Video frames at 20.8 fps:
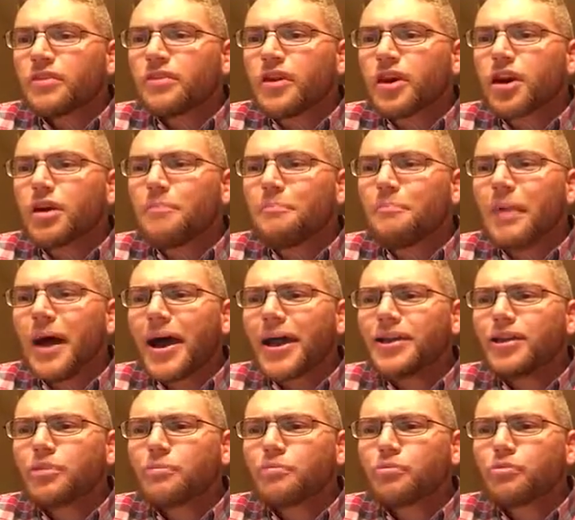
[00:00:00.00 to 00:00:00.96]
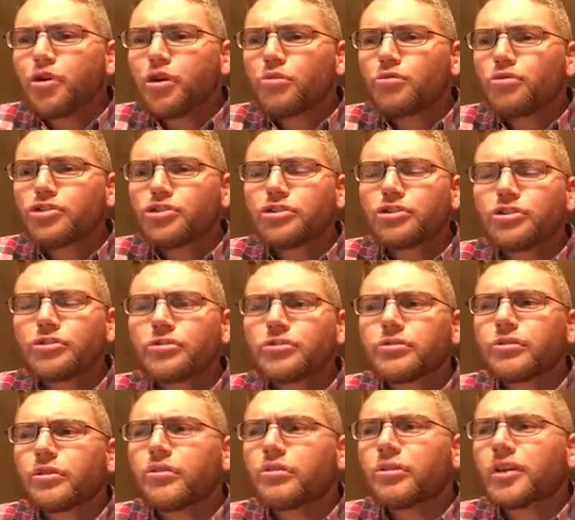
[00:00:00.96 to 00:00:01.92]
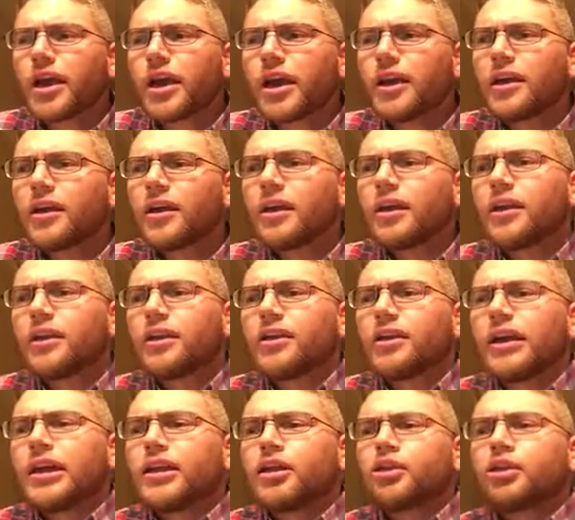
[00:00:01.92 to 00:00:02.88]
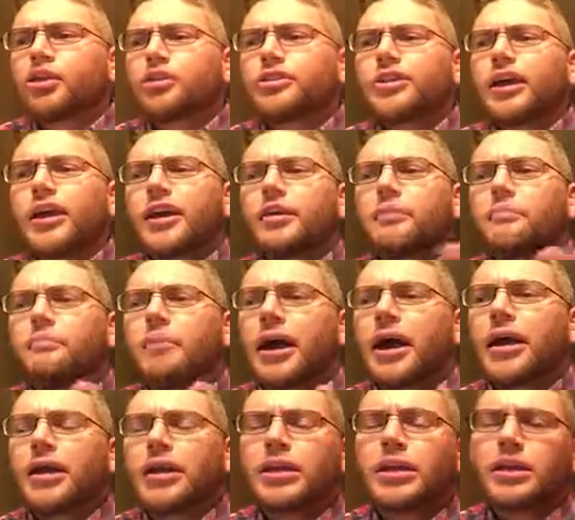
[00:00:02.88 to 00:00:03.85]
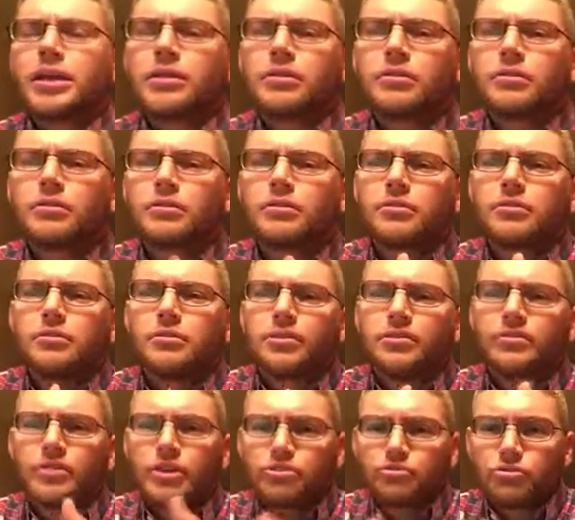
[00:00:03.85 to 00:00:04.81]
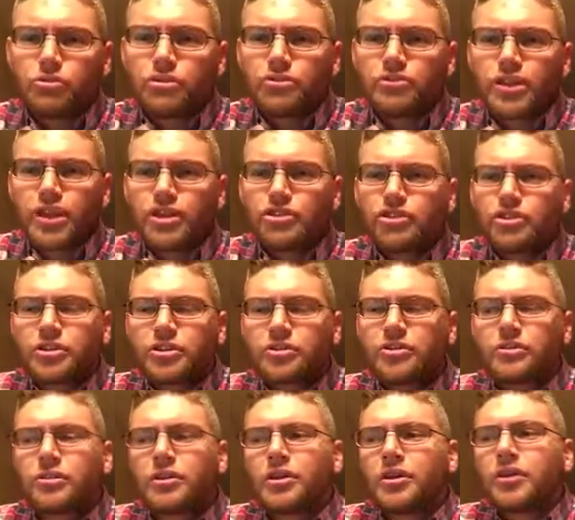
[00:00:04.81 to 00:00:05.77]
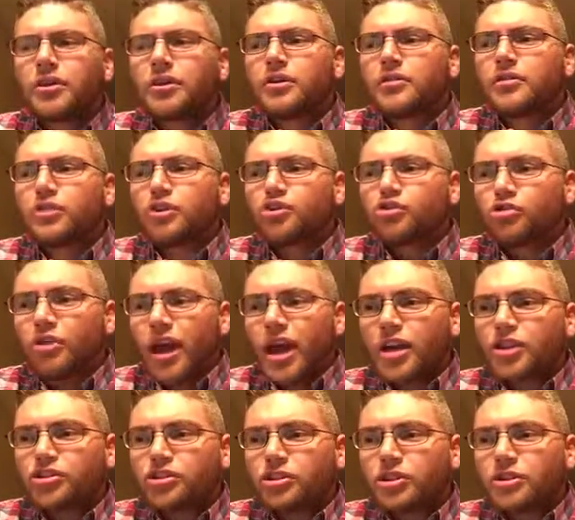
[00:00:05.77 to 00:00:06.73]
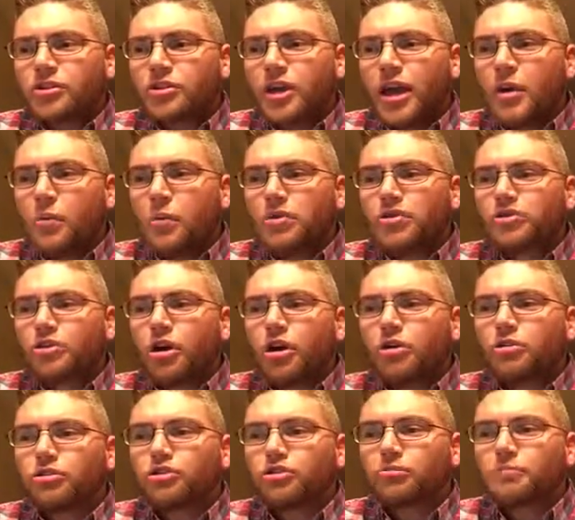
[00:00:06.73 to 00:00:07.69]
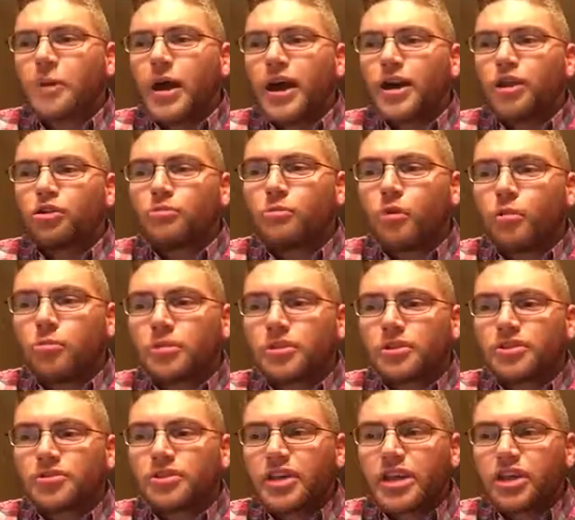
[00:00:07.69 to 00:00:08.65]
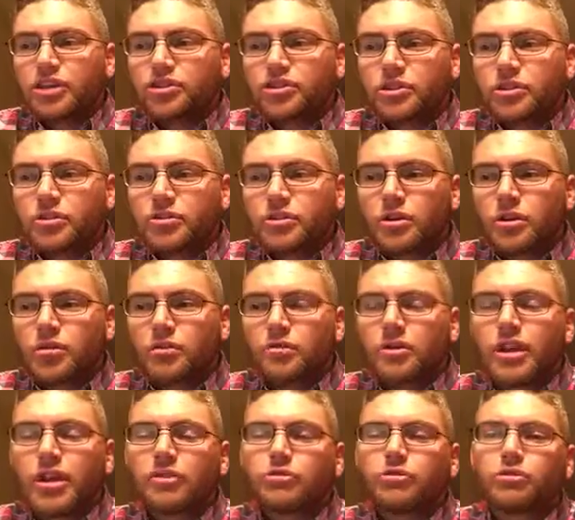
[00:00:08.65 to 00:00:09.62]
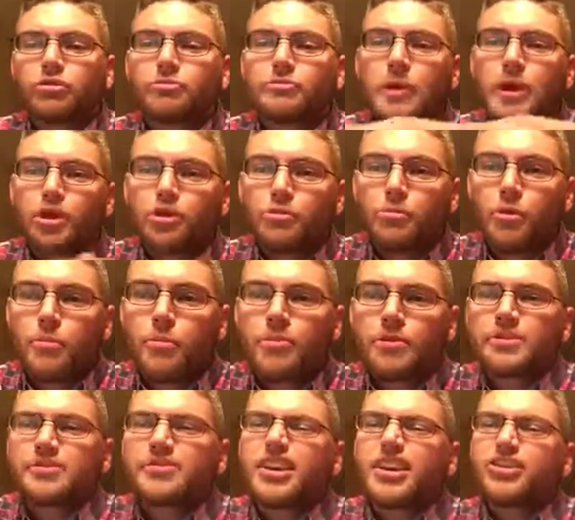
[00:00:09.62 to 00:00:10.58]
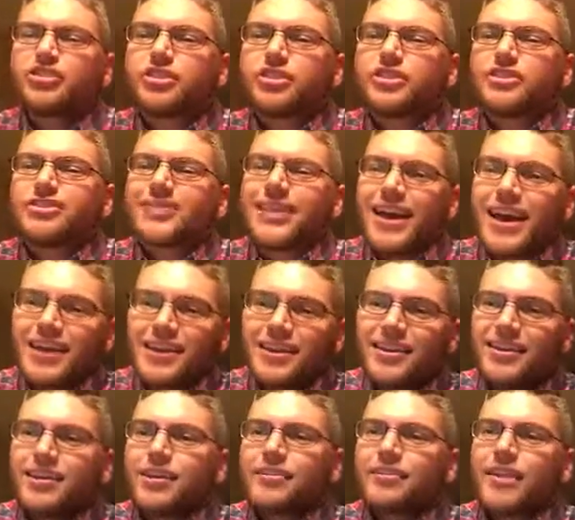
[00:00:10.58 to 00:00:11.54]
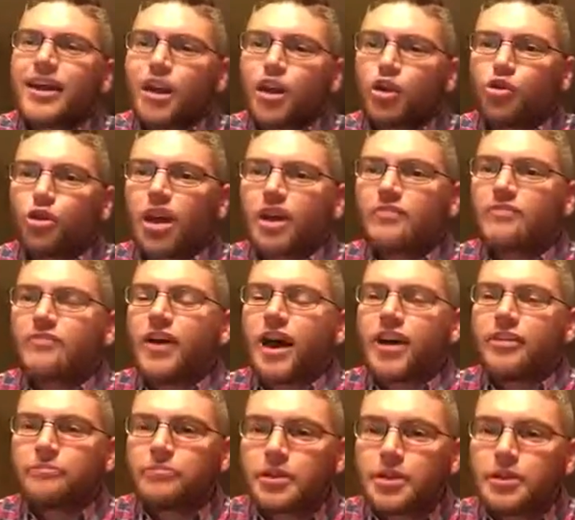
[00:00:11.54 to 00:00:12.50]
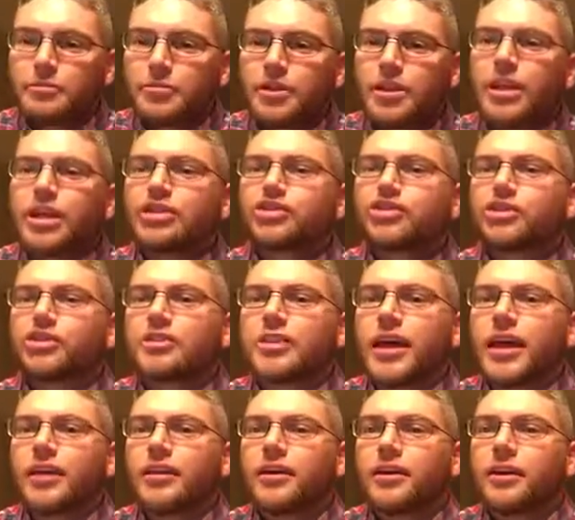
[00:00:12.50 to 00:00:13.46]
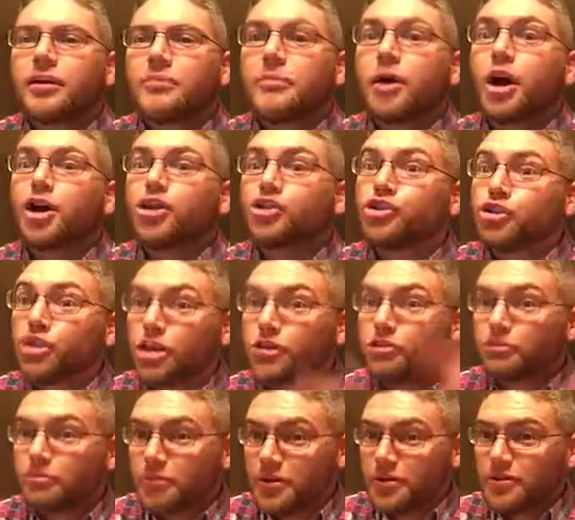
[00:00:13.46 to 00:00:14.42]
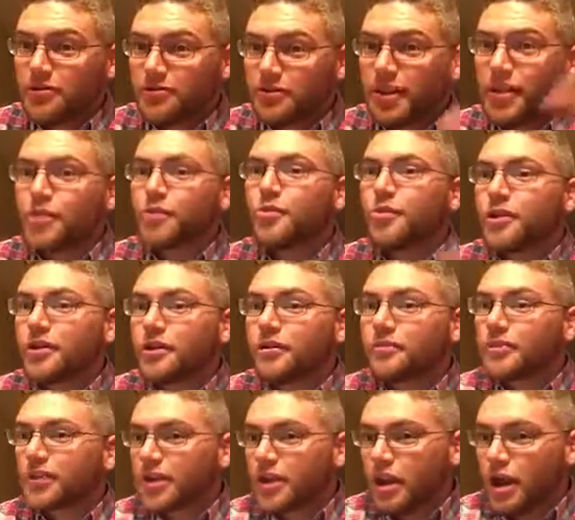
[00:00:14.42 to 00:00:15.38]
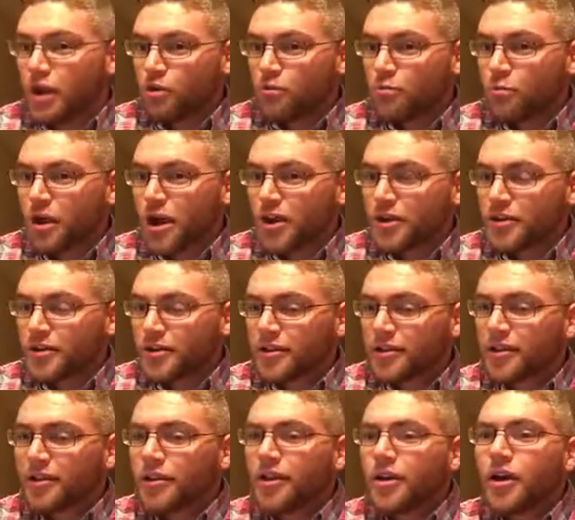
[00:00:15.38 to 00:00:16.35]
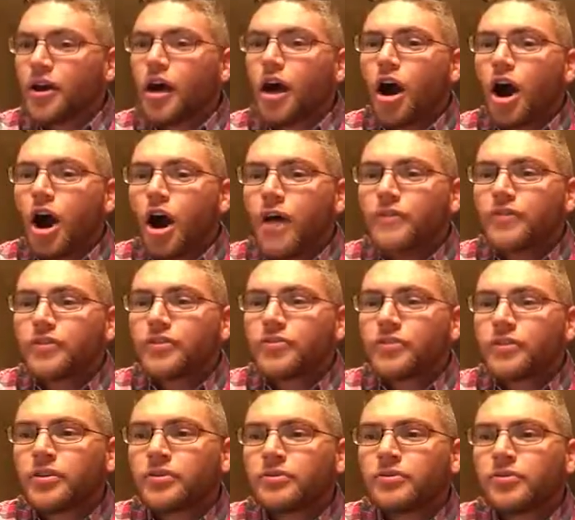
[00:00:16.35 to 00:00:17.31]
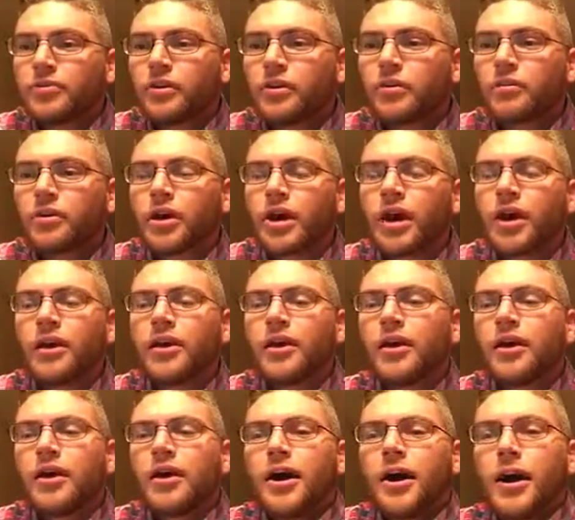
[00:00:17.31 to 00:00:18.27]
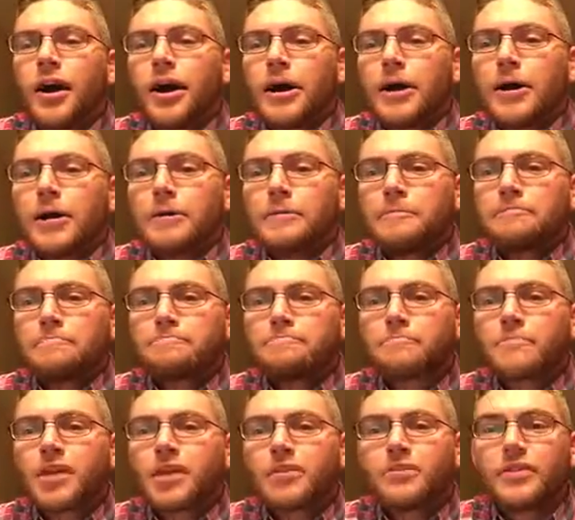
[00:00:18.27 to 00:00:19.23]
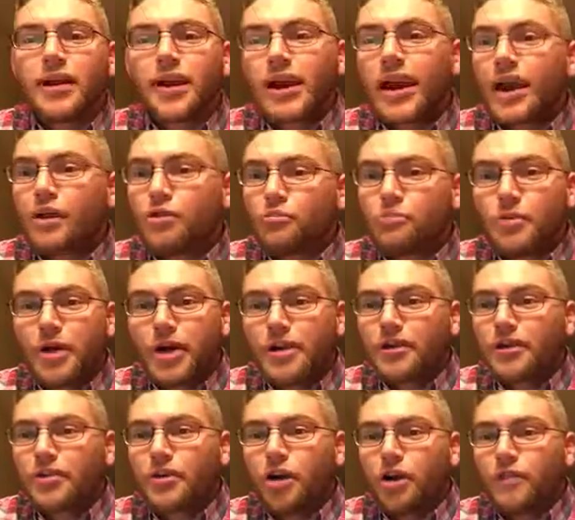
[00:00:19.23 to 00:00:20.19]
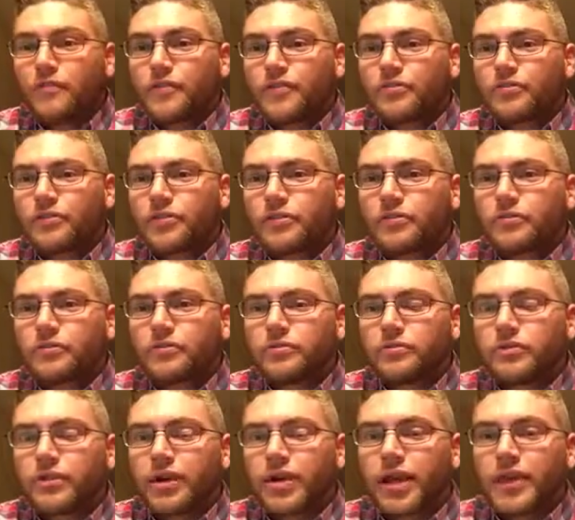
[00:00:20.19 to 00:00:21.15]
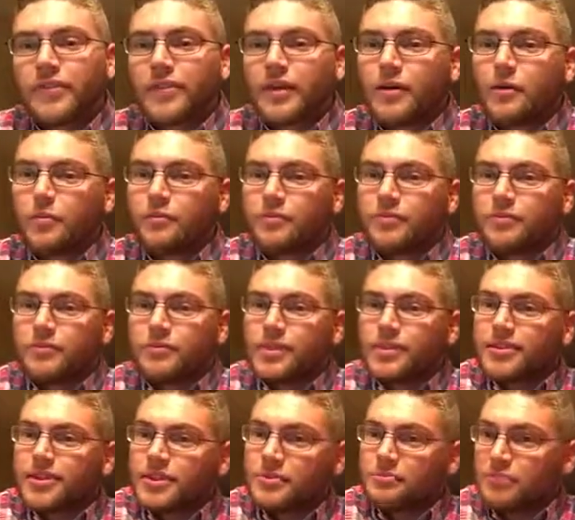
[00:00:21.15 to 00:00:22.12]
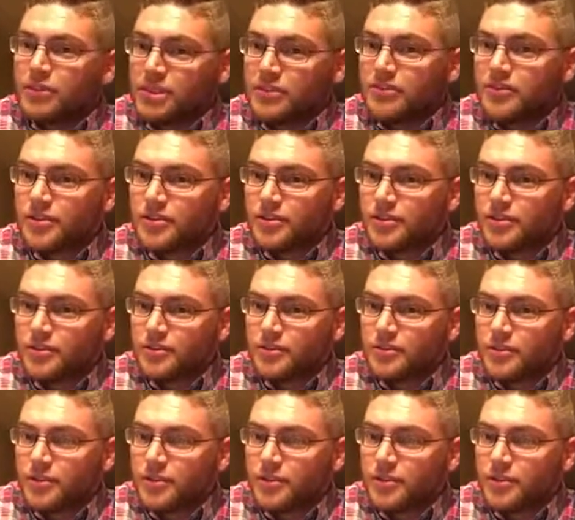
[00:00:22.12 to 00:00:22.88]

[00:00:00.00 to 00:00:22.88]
The combined approach, okay, it looked at combining the centralization, the traction, and what's called spinal mobilization. Okay, so spinal mobilization is that grade 5 manipulation, that adjustment that you hear in the chiropractic offices, okay? That chiropractic offices, again, that didn't meet the